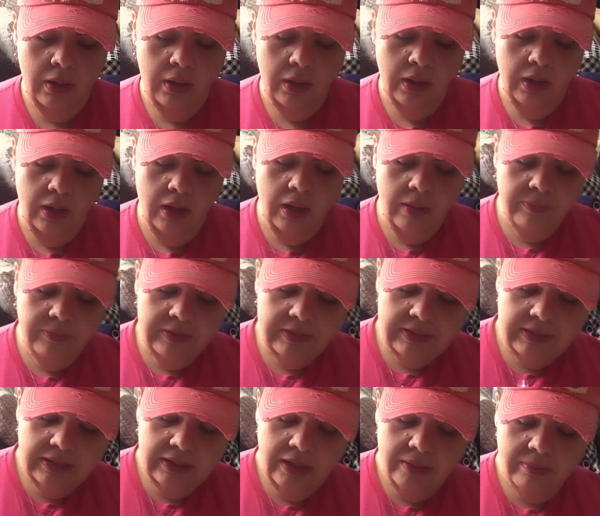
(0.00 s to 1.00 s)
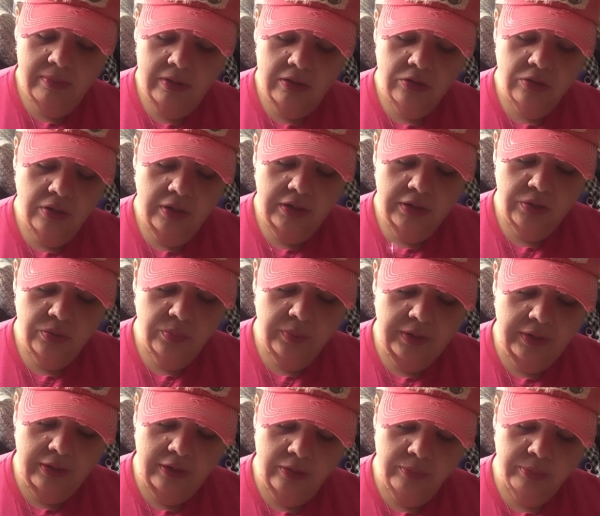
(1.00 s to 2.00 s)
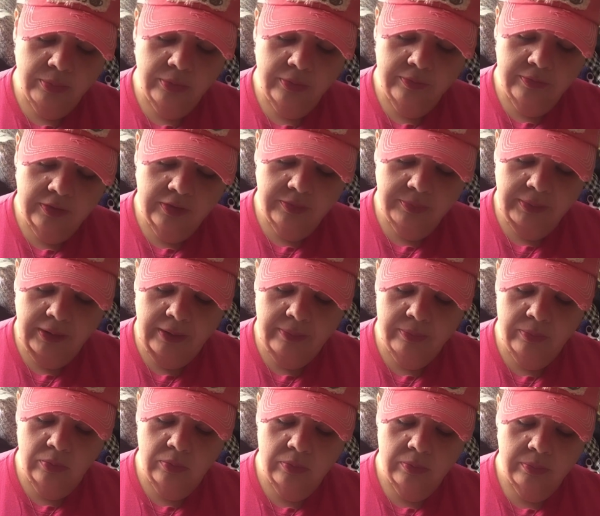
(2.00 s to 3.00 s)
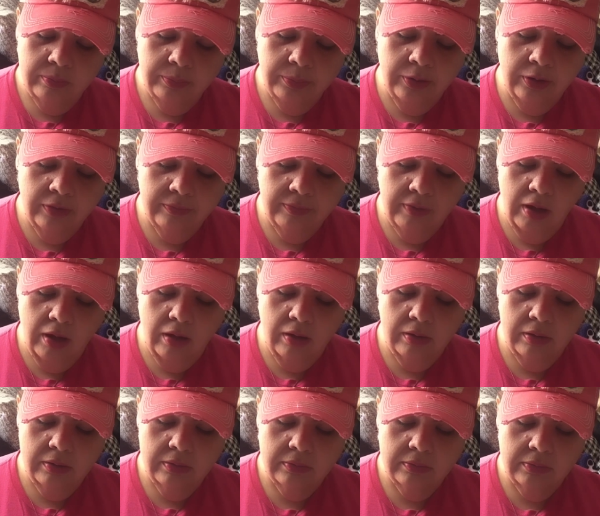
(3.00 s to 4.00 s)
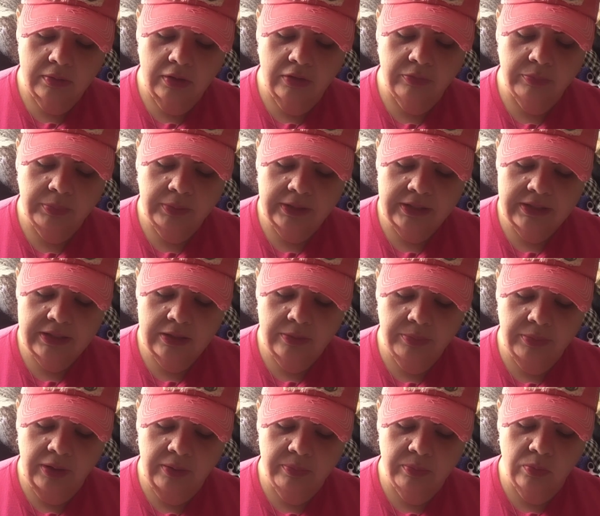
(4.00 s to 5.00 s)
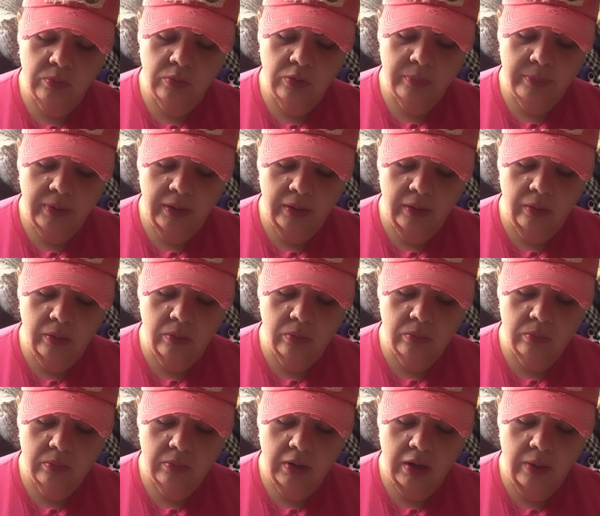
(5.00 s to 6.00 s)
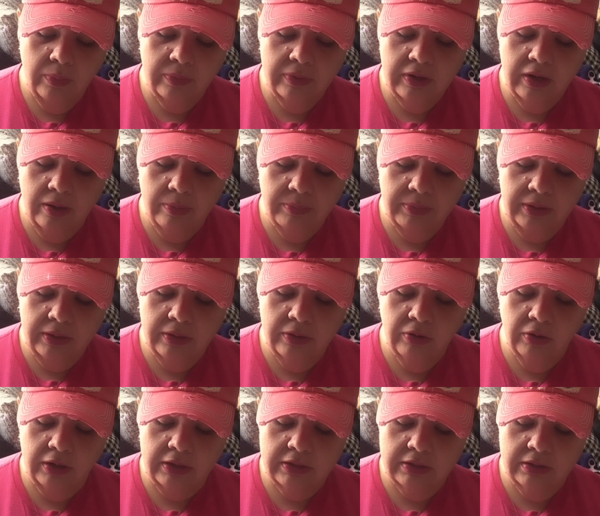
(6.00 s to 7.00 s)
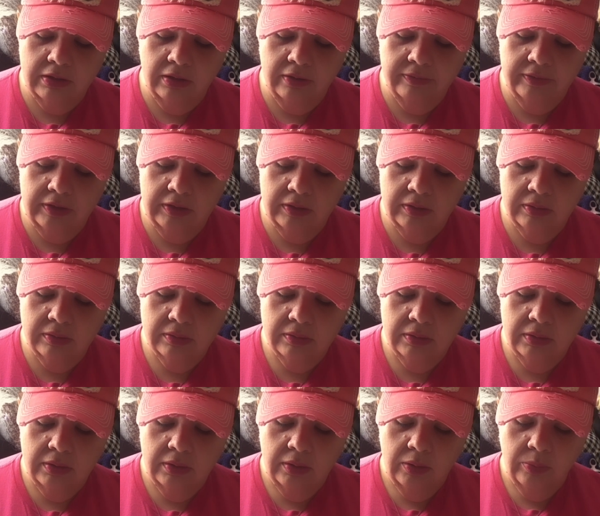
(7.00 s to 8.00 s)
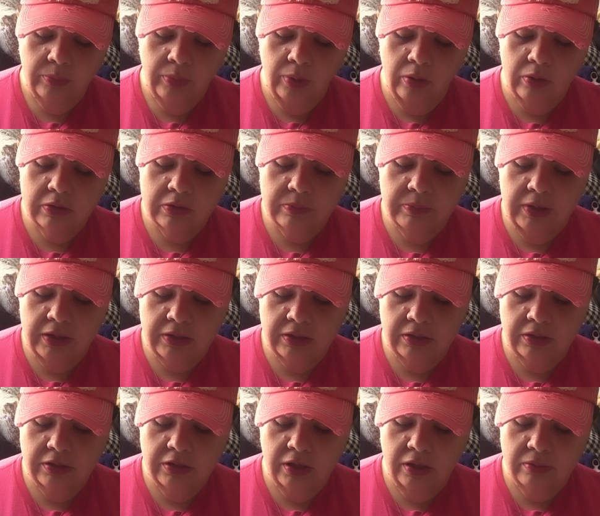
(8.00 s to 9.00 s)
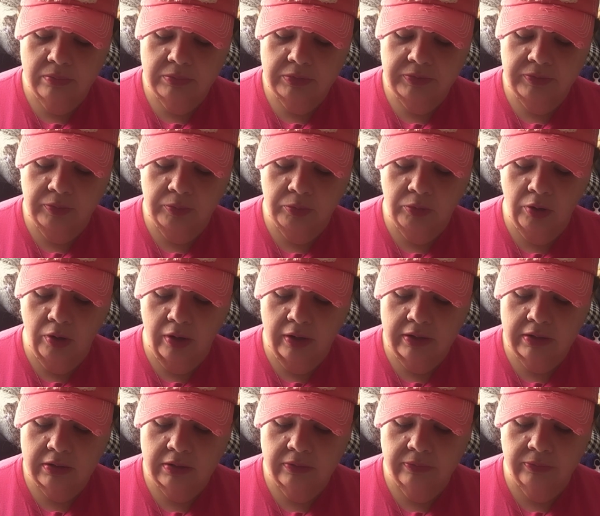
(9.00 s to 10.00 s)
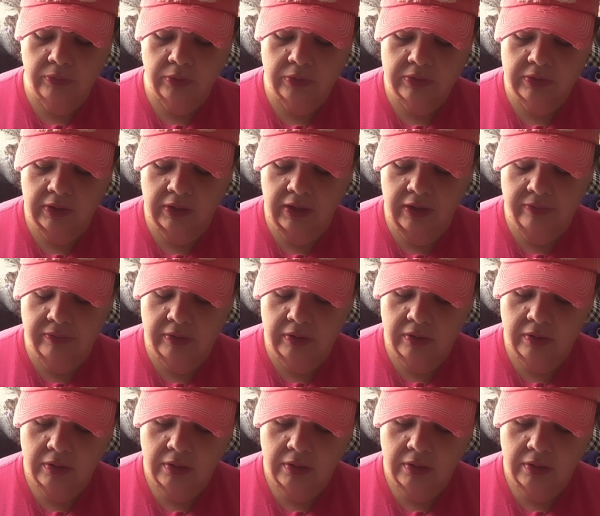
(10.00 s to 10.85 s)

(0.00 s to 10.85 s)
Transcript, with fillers: Obviously, I'm not trying to win the approval of people, but of God. If pleasing people were my goal, I would not be Christ's servant. Paul's message comes from Christ, verse eleven.